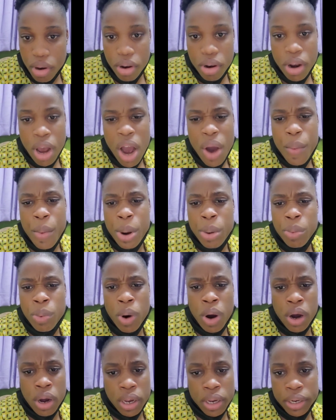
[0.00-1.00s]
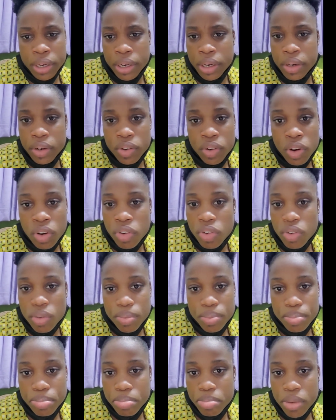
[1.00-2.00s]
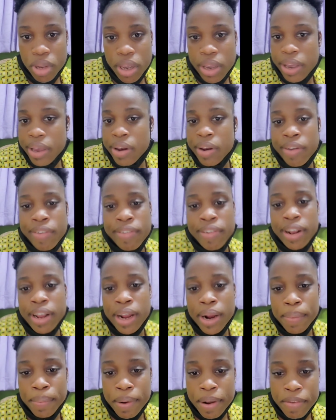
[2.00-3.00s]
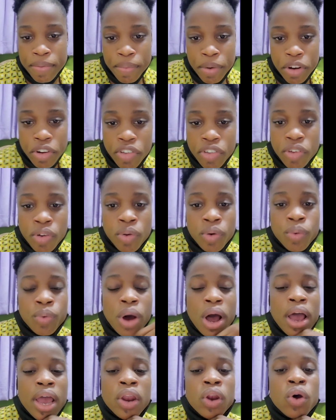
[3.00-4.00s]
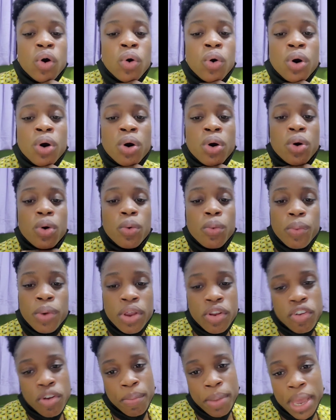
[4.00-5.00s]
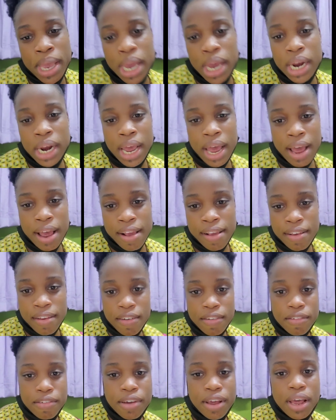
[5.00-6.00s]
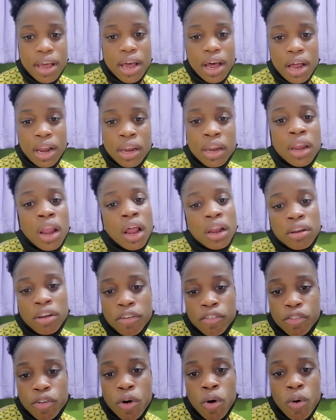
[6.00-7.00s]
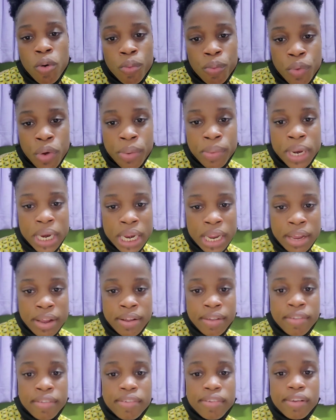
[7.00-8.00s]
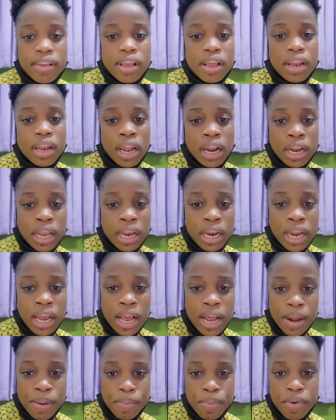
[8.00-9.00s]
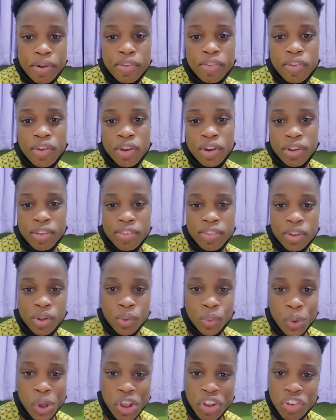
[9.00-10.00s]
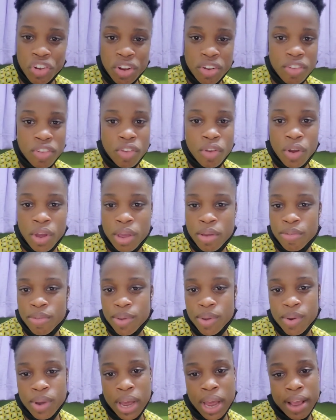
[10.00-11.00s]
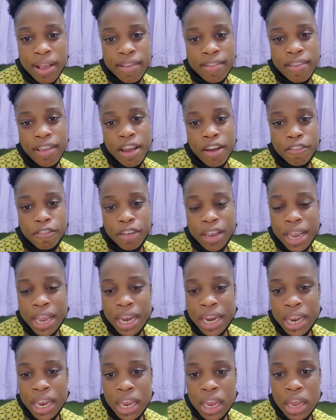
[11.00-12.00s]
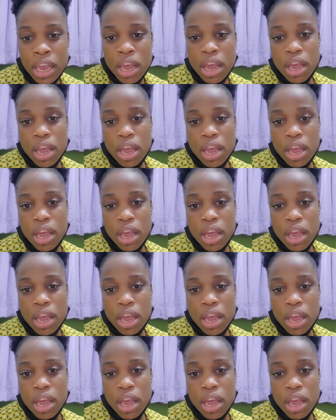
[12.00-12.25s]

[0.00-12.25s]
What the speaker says: not when walking. It doesn't help as much. So I know we Jamaican have a lot of home remedies that can help with certain situations. So if you guys have any